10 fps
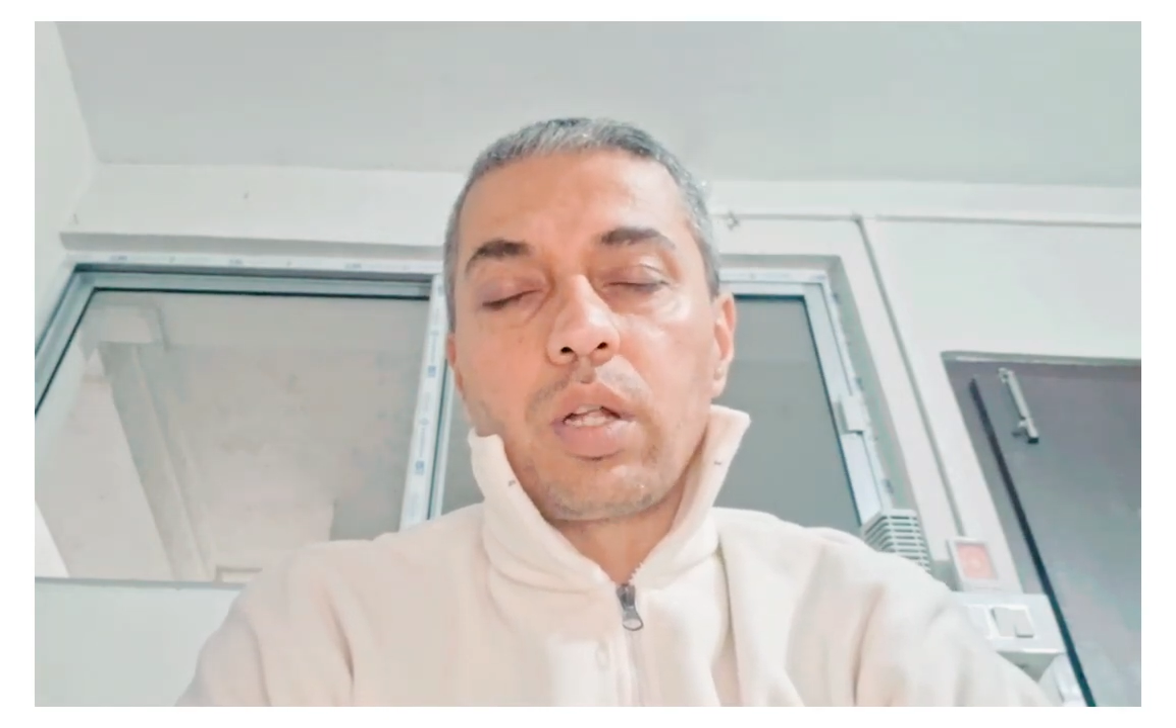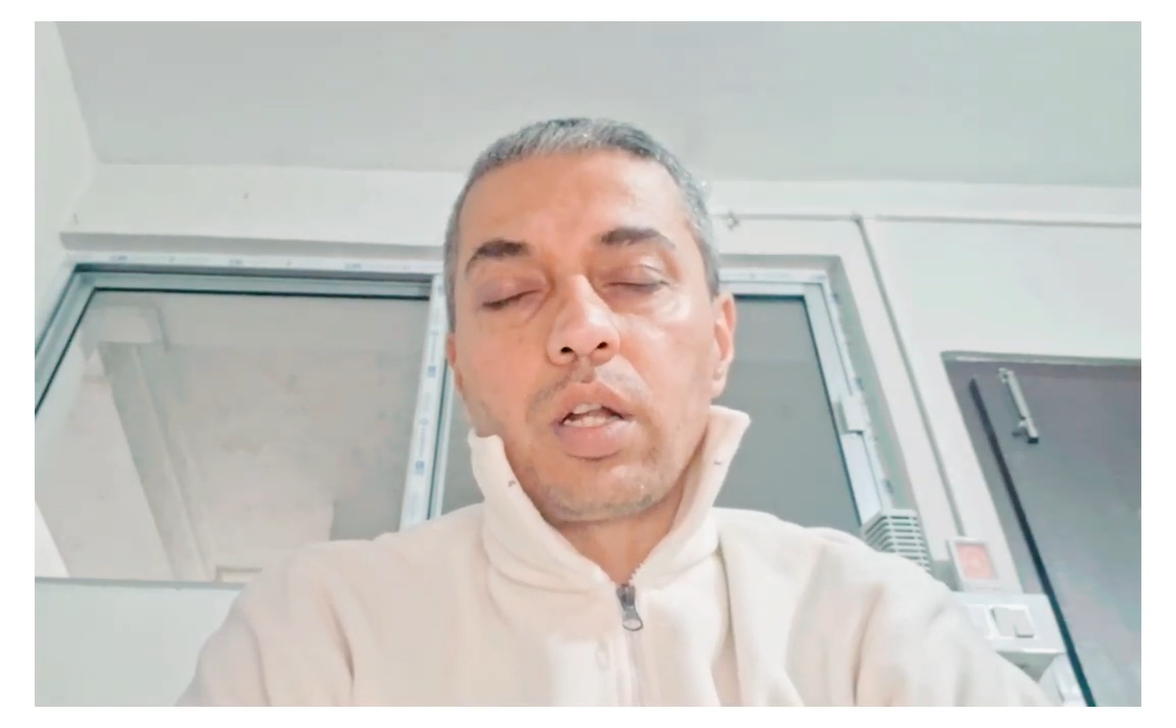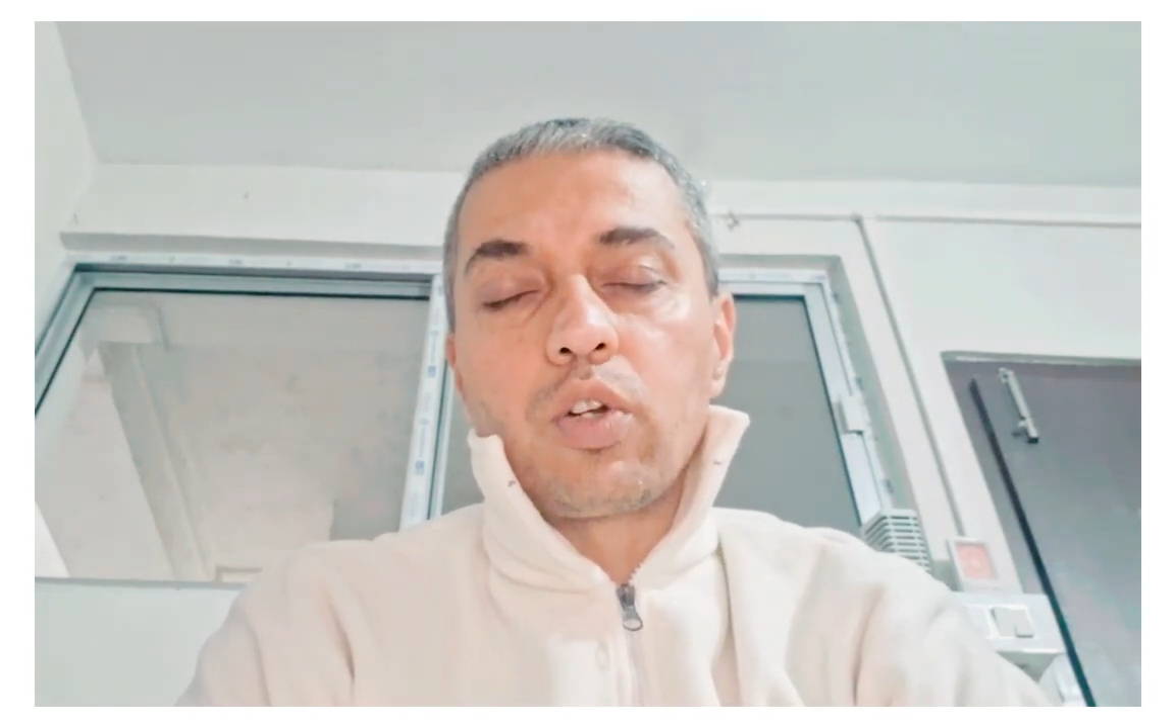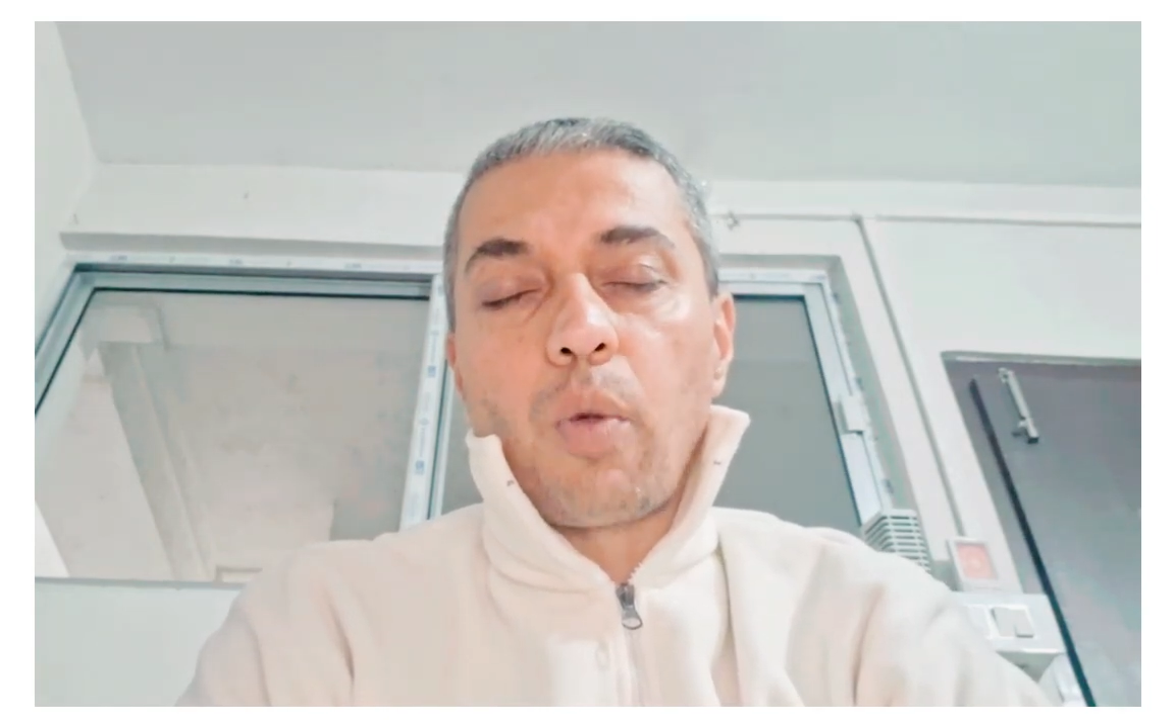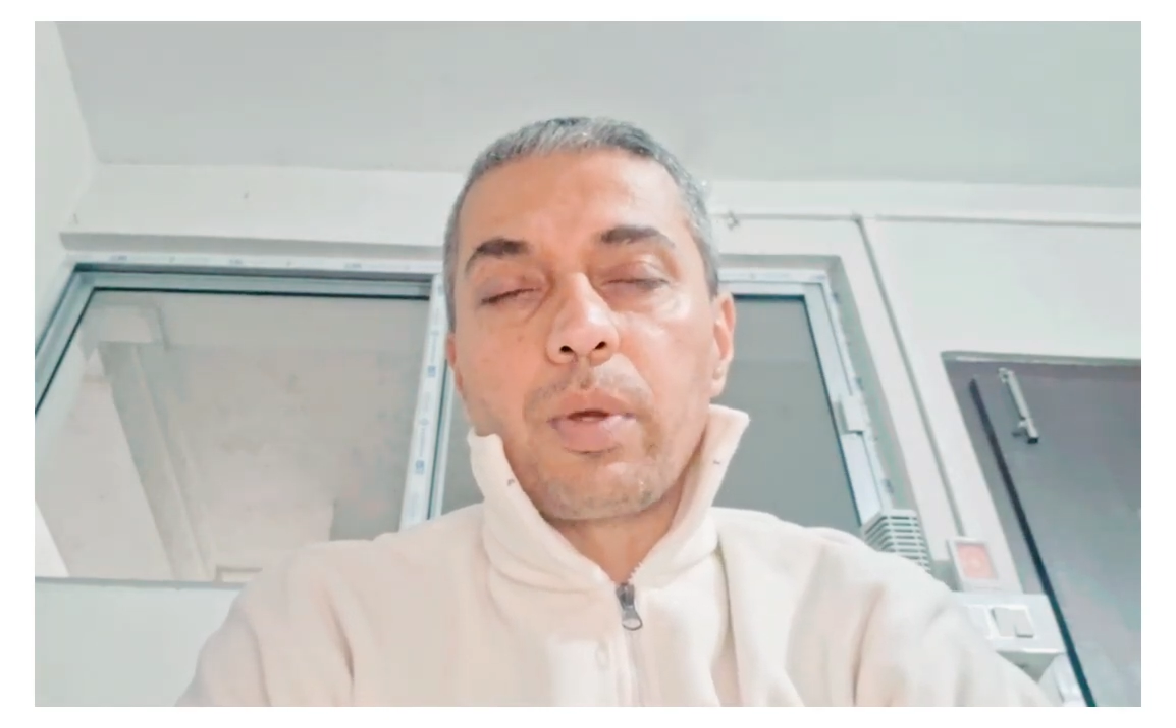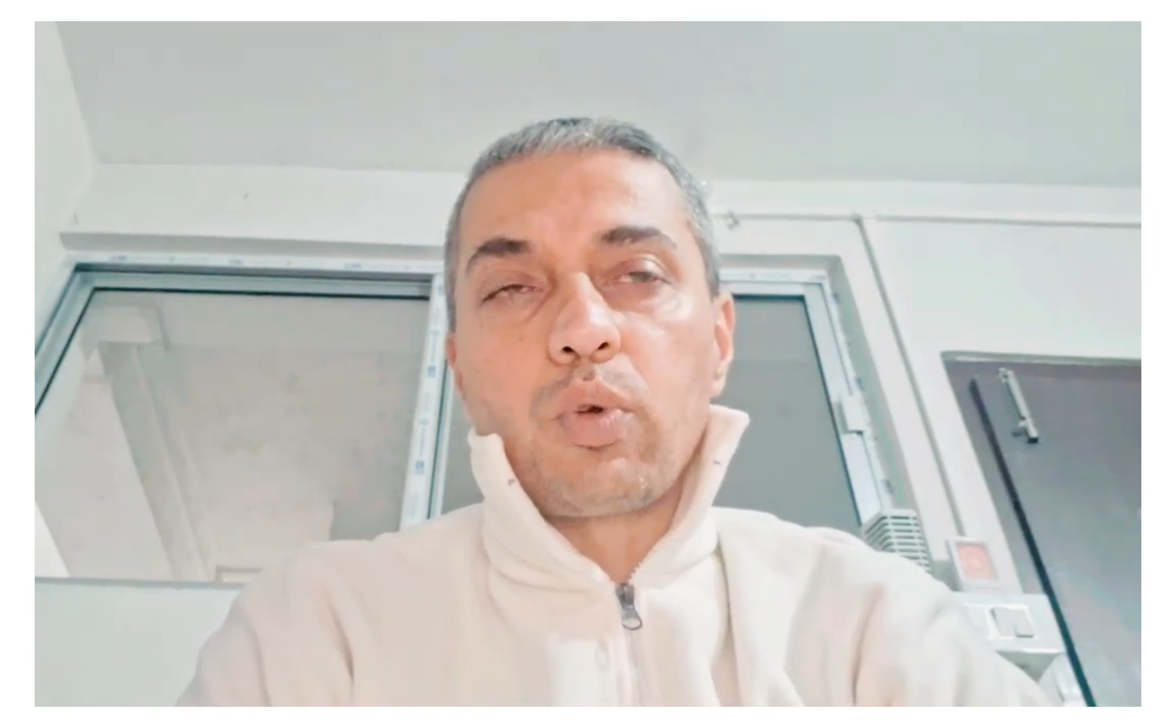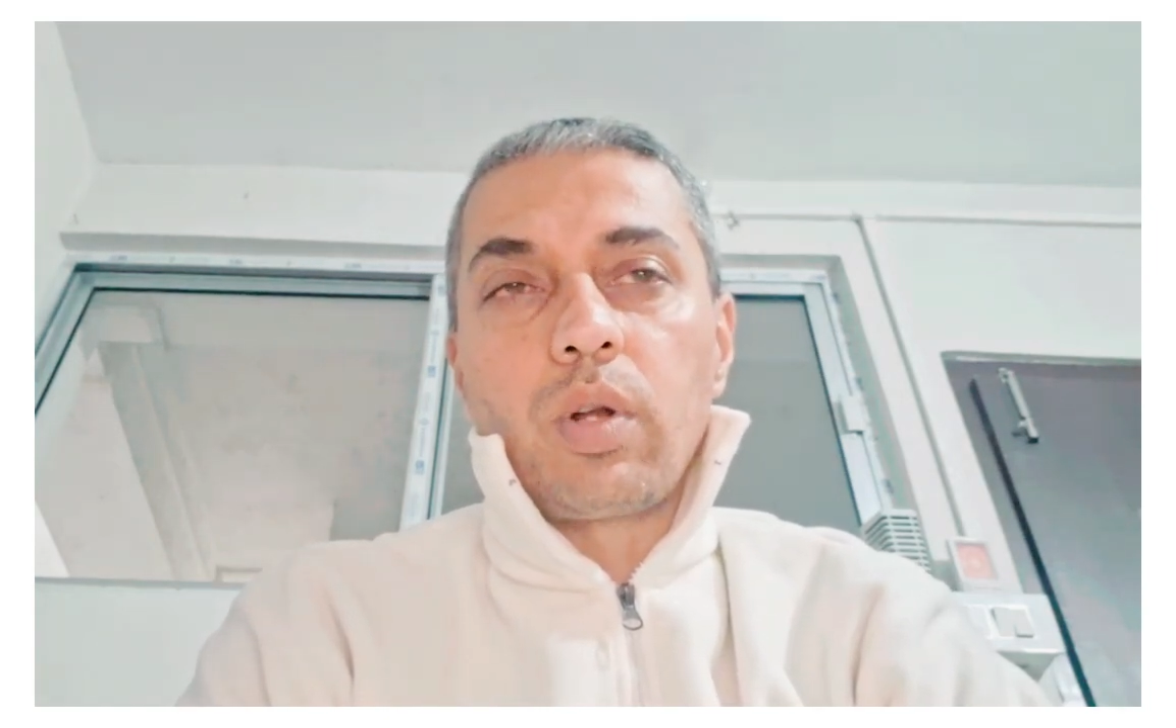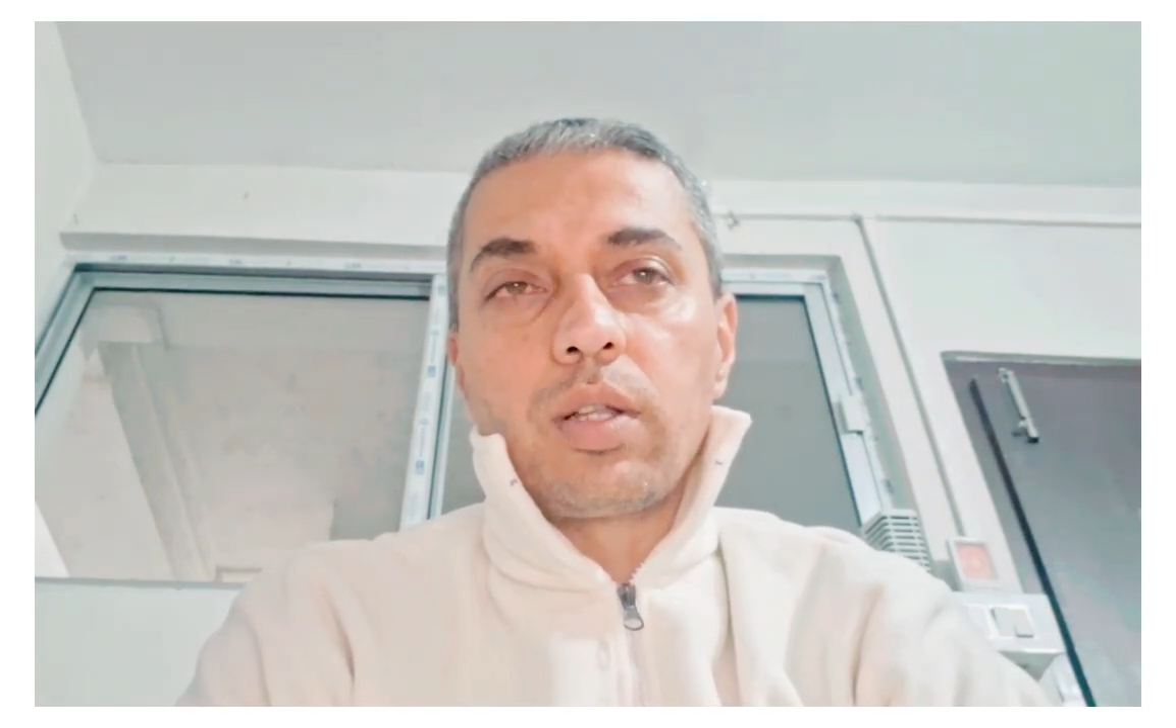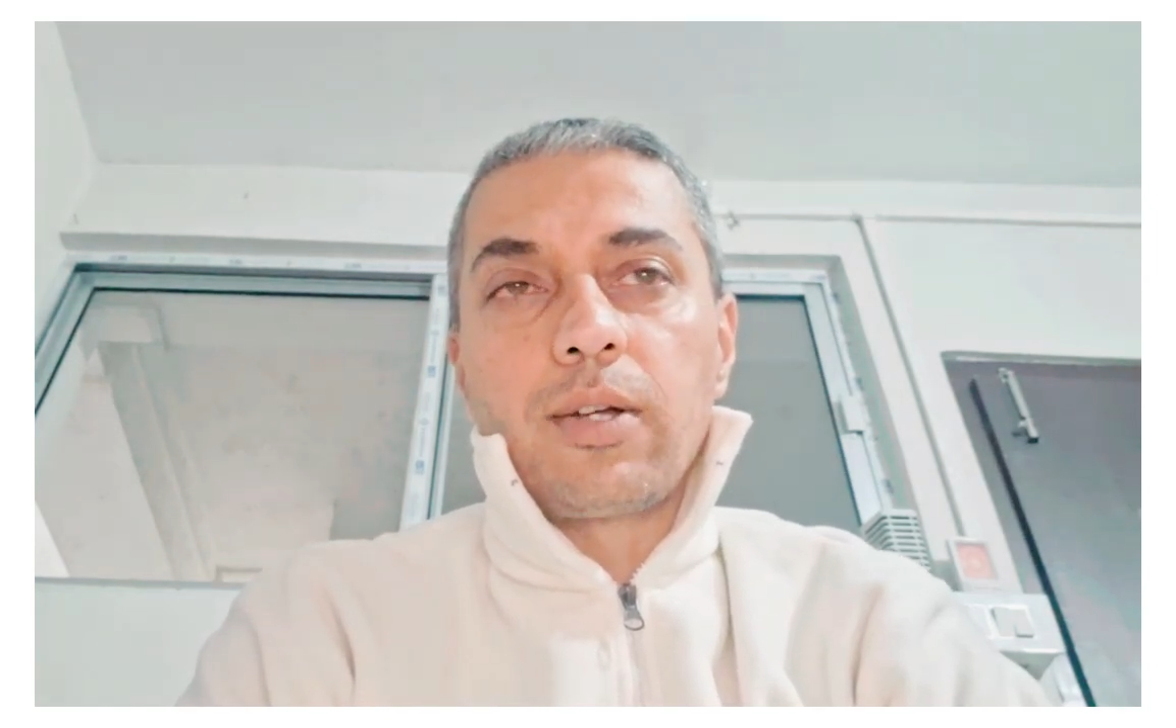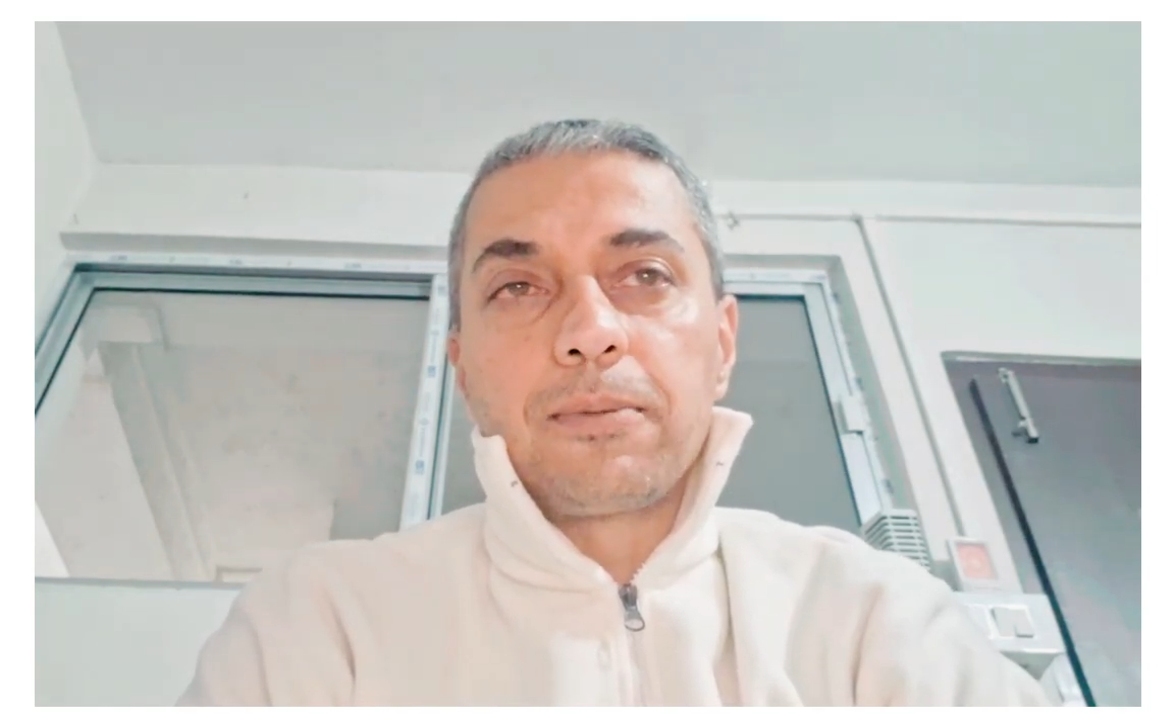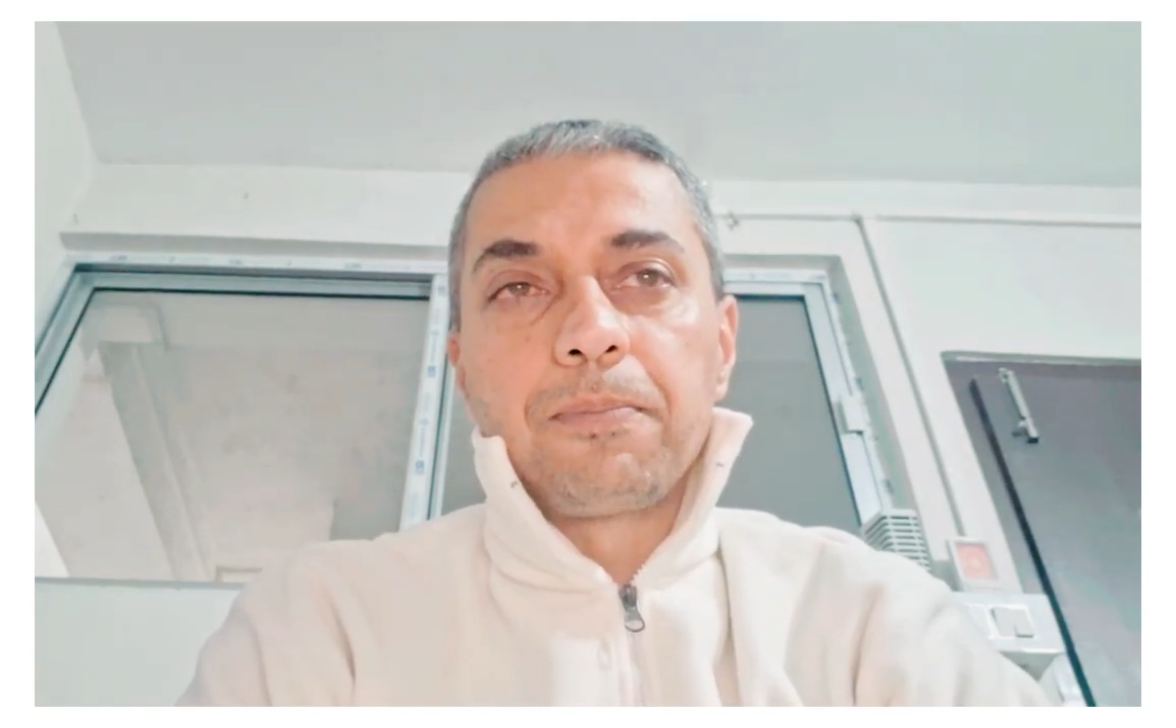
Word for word: another topic to another.